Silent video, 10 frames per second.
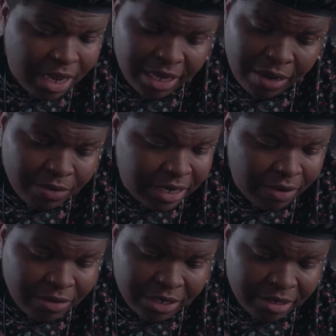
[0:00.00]
that, that was
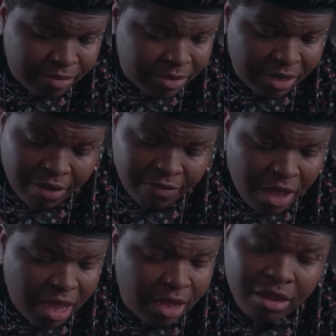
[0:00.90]
that was some
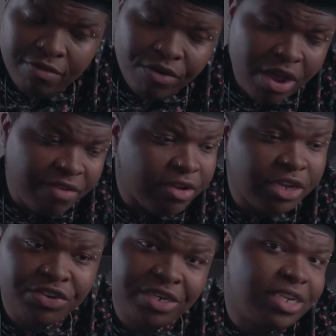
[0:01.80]
Lovecraft, Lovecraft
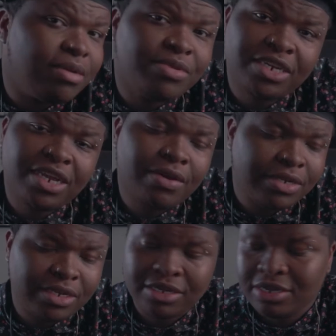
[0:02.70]
Country type shit. That
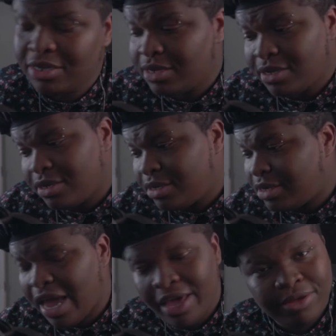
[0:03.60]
was
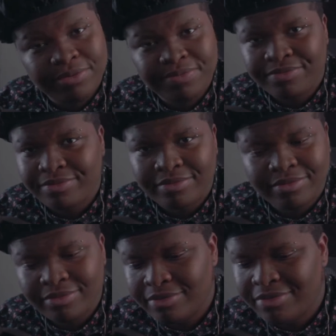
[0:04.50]
damn,
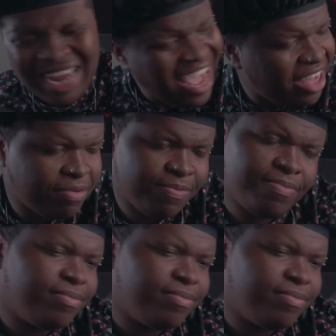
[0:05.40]
damn,